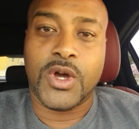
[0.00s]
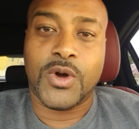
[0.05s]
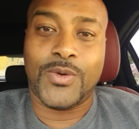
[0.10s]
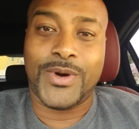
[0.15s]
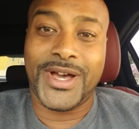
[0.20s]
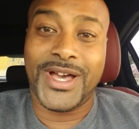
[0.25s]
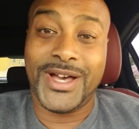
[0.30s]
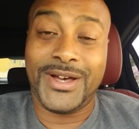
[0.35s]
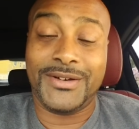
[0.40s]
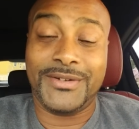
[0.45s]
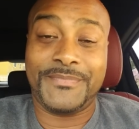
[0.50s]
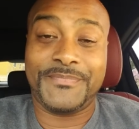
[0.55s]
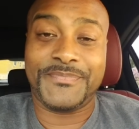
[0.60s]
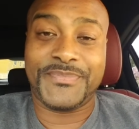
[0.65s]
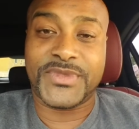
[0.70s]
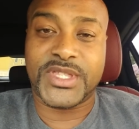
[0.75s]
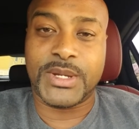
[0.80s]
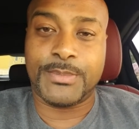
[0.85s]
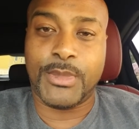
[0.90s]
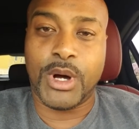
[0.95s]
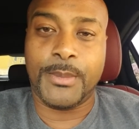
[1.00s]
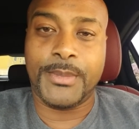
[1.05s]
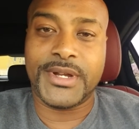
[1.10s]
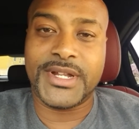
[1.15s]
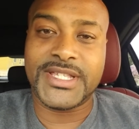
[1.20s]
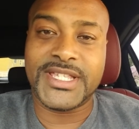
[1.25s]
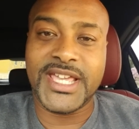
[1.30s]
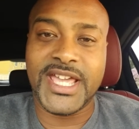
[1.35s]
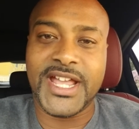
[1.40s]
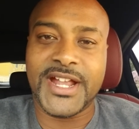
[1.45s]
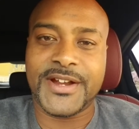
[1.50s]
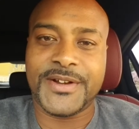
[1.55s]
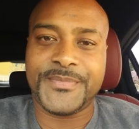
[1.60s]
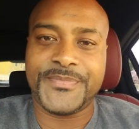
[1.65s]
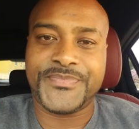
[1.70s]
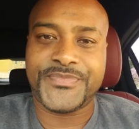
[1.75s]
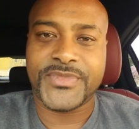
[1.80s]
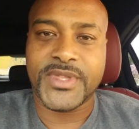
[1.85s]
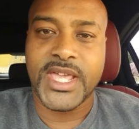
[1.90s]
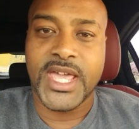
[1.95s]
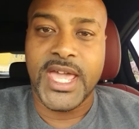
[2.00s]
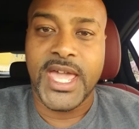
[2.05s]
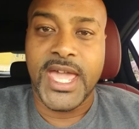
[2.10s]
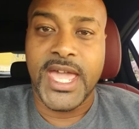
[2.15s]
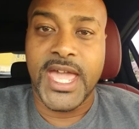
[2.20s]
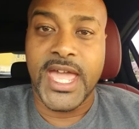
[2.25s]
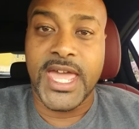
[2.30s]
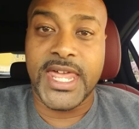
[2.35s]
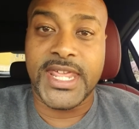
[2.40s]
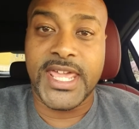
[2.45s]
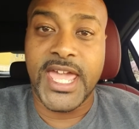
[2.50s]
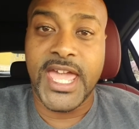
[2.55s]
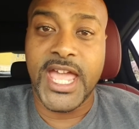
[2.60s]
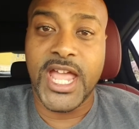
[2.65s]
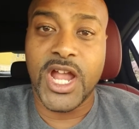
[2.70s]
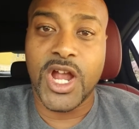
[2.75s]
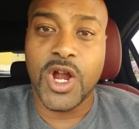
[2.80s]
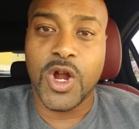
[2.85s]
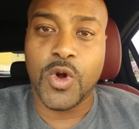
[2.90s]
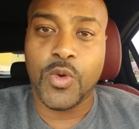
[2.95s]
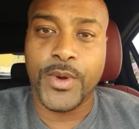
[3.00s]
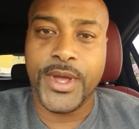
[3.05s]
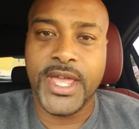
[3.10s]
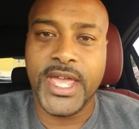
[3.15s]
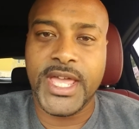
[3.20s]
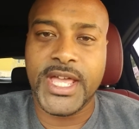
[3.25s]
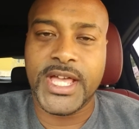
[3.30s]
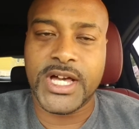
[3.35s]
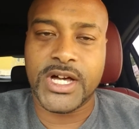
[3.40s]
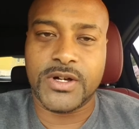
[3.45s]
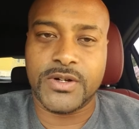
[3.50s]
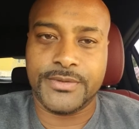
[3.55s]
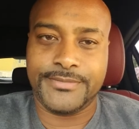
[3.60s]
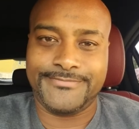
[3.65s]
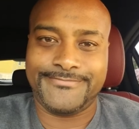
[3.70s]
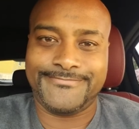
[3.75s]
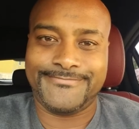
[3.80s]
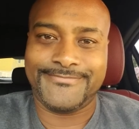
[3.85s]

Well, the moment is here, and here we go.